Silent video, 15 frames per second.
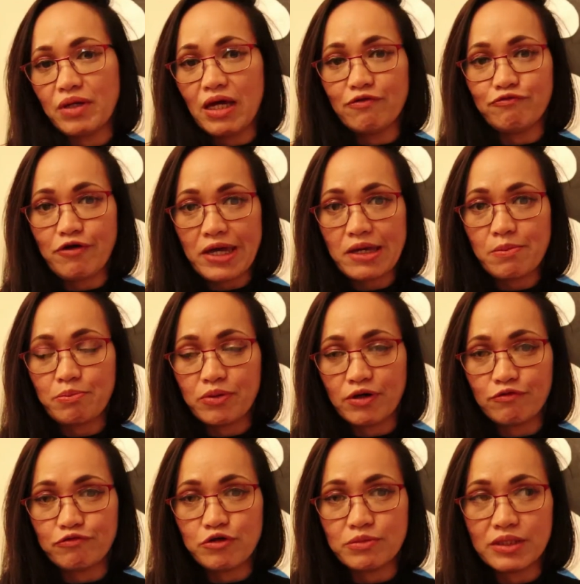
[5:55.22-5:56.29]
fake
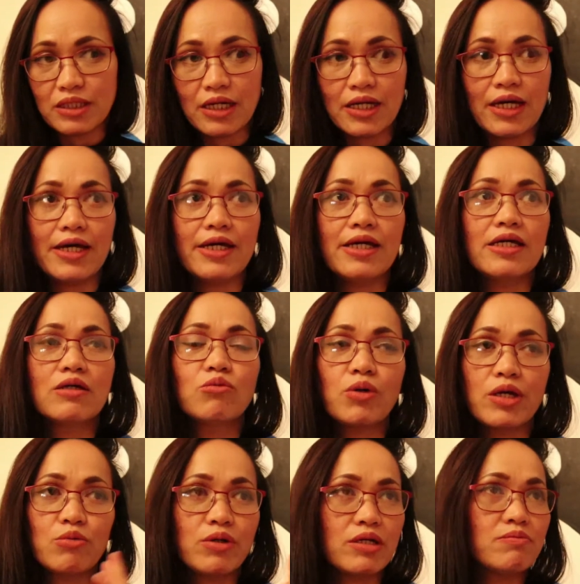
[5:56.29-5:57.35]
perfume that I
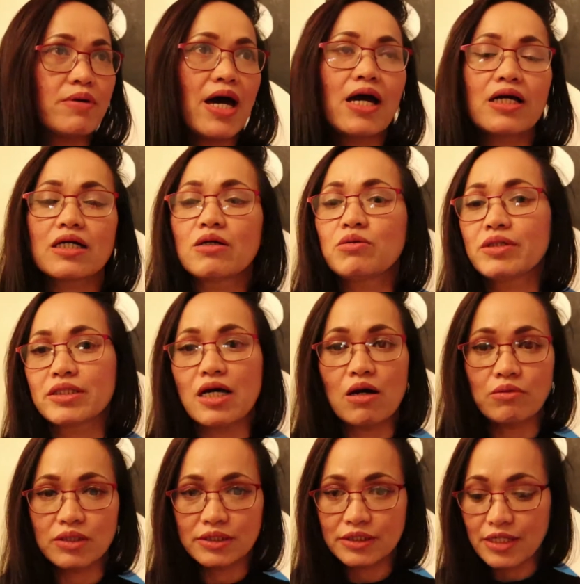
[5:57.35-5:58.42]
way back when I
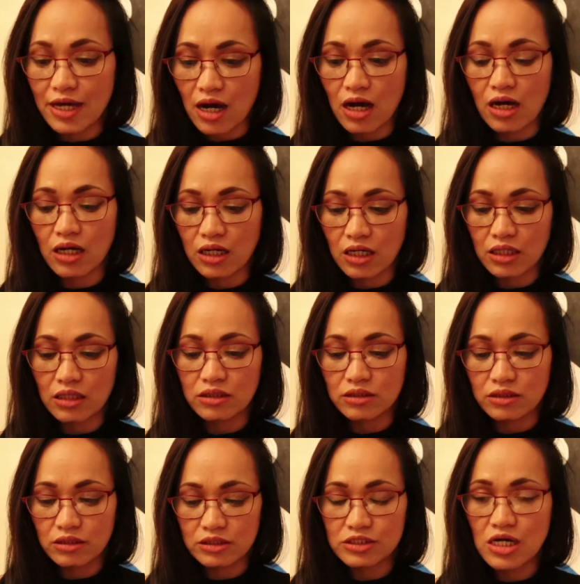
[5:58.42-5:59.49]
was young,
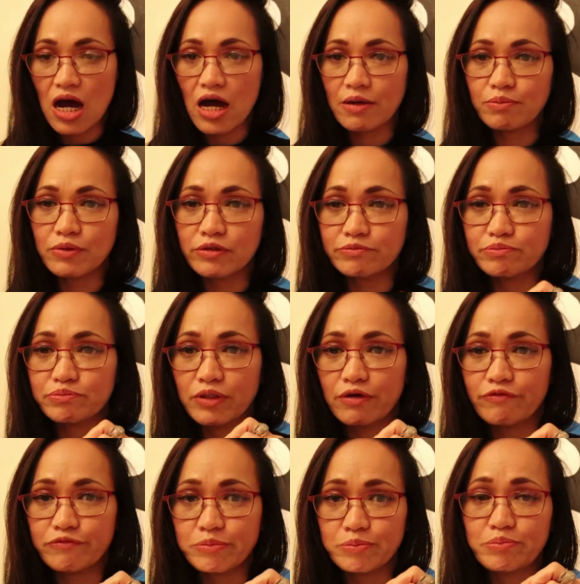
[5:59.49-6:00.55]
the type of
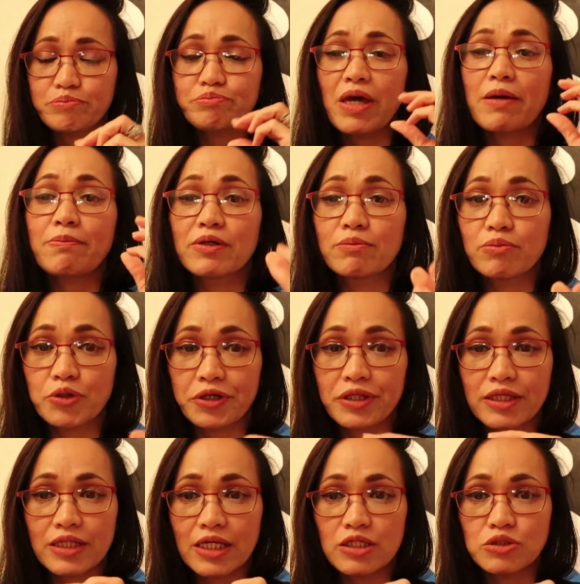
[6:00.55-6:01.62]
paperboard
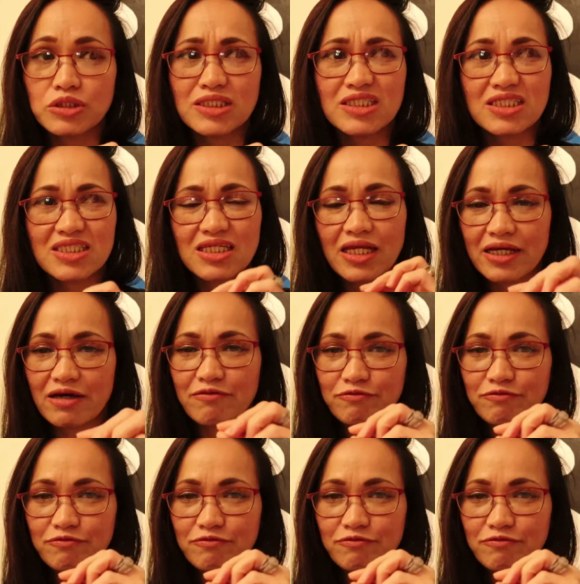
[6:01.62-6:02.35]
that they use is just like a